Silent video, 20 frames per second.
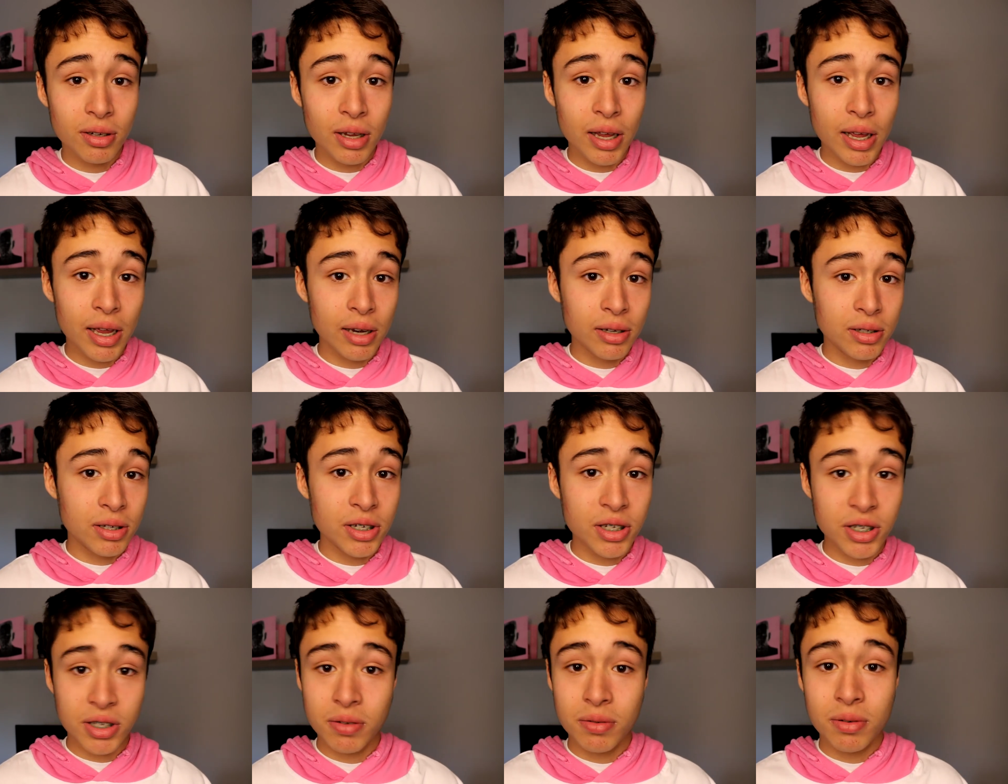And
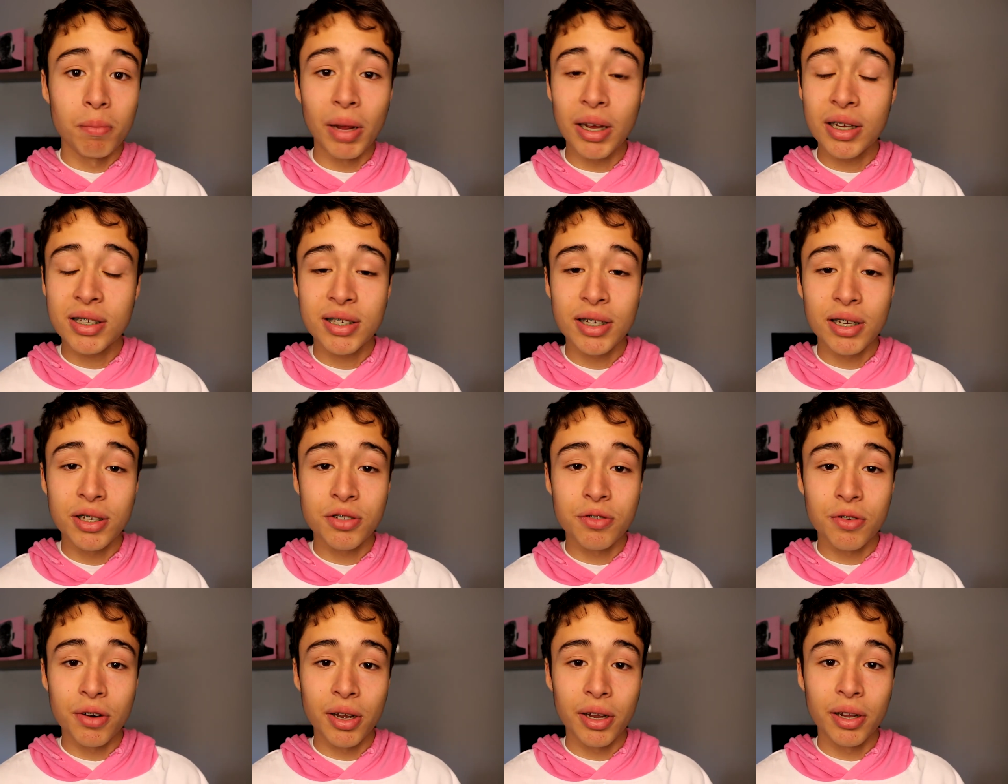just makes
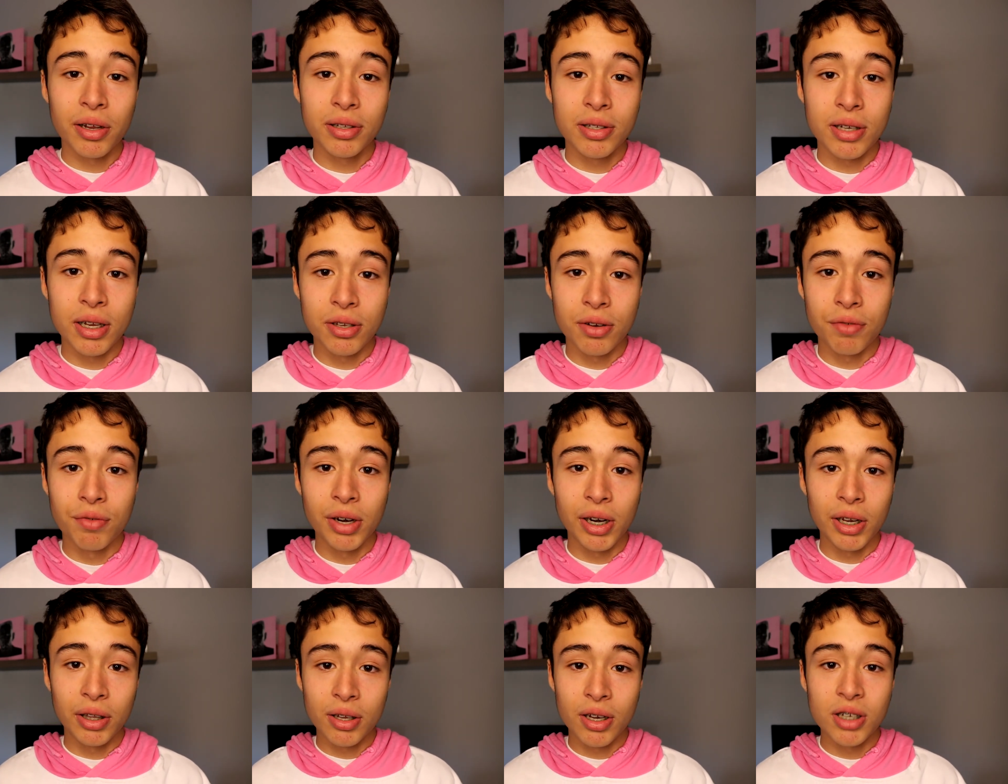sense, really. It
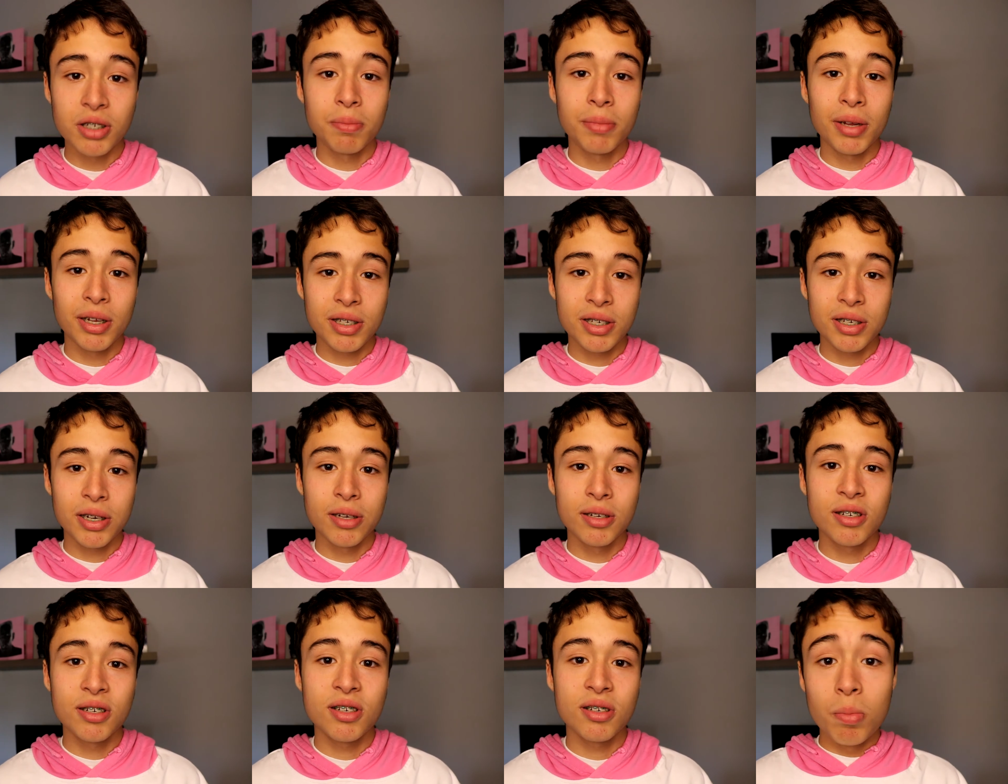really does make
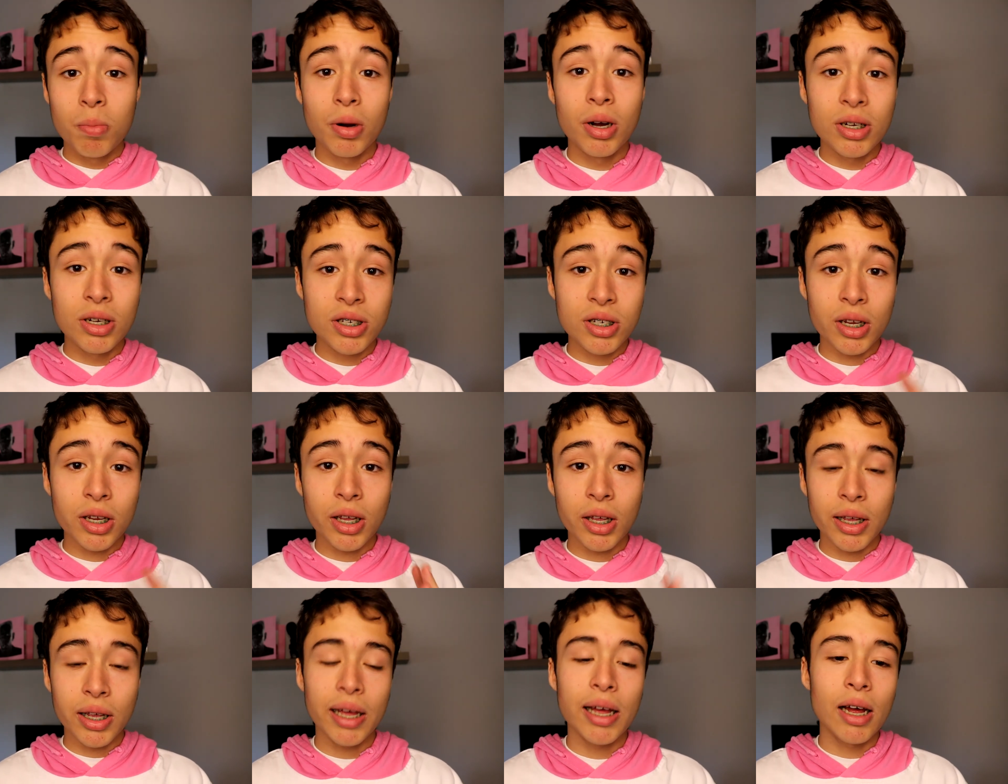sense. But
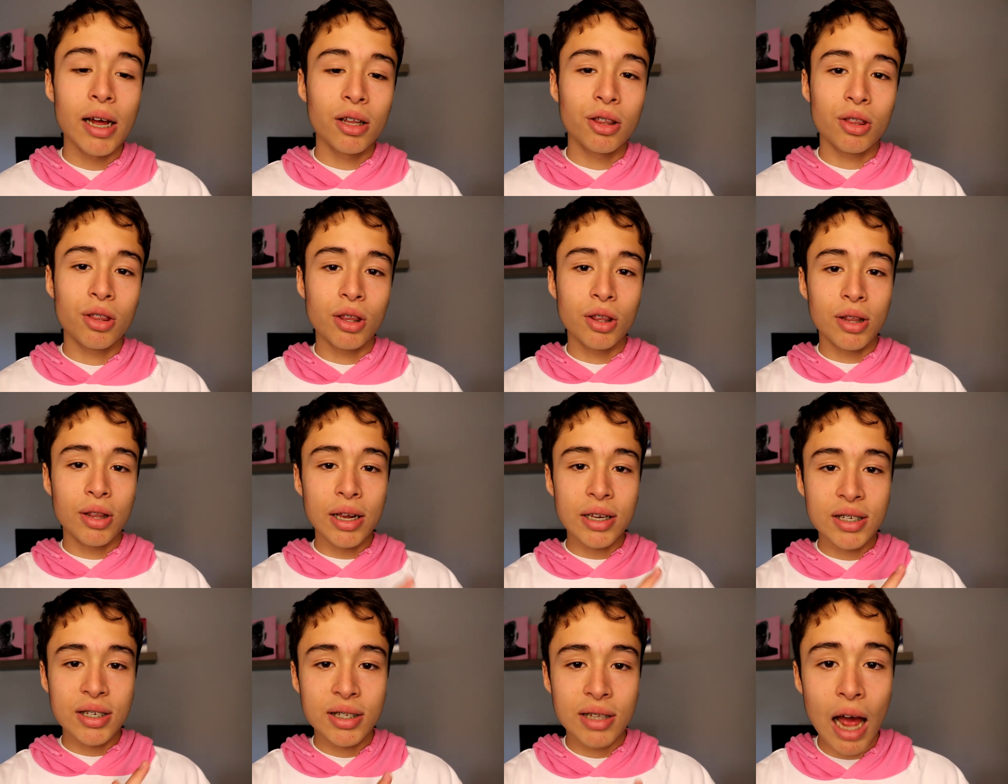yeah,
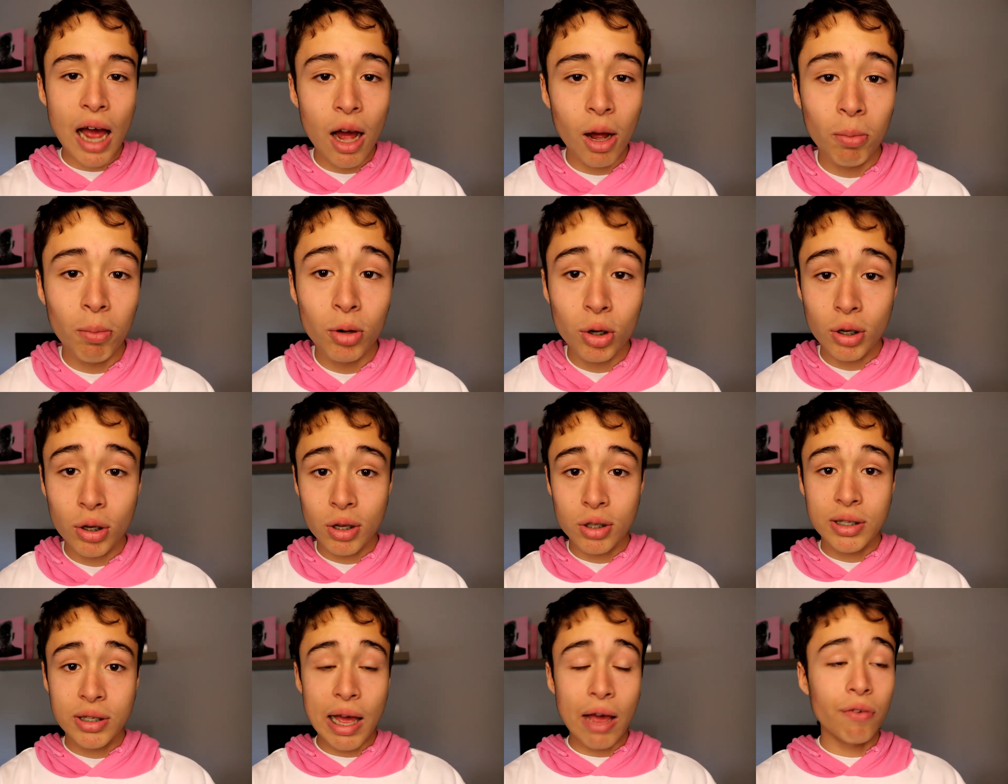this
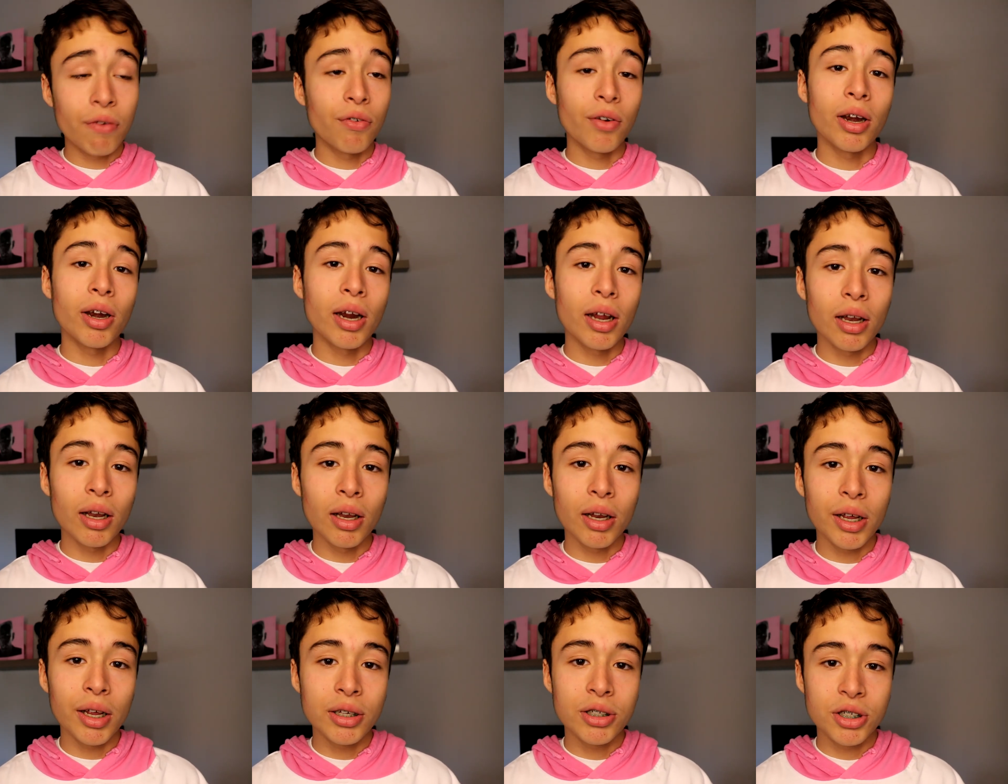album
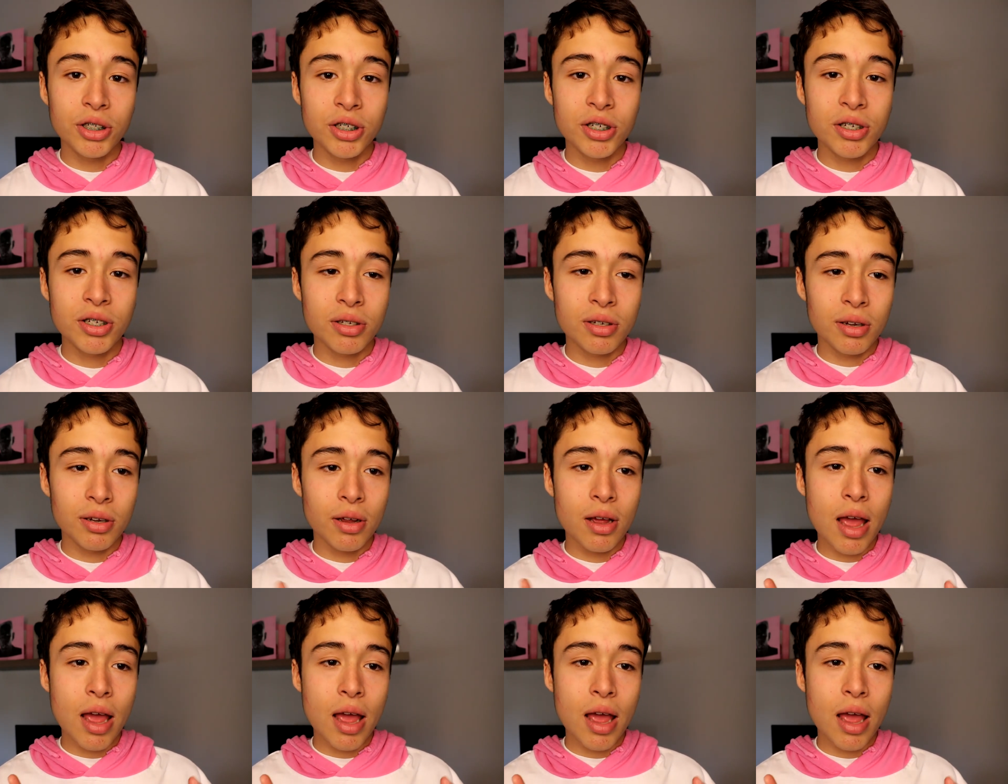definitely just,